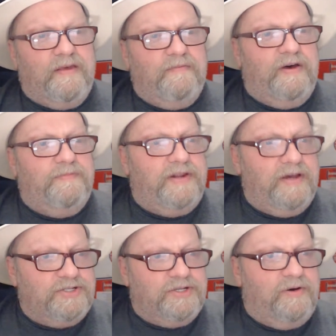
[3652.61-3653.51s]
Maybe
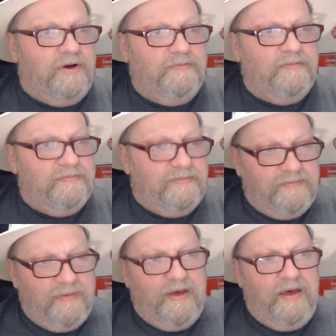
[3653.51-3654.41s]
next time
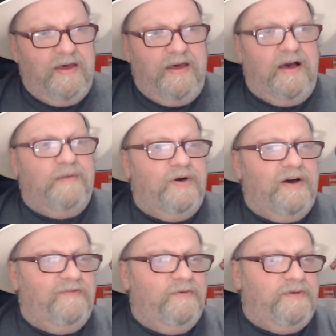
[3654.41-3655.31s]
I might
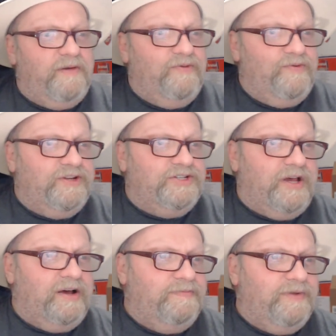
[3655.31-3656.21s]
have a bit more to
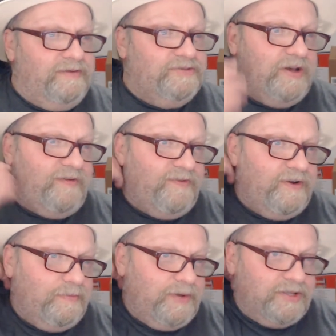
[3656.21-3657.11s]
say, but I'm suffering
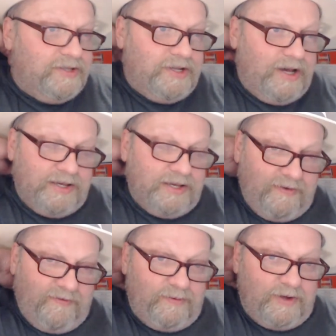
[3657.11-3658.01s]
a bit today,
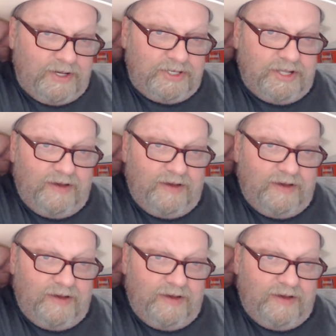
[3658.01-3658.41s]
if I'm honest.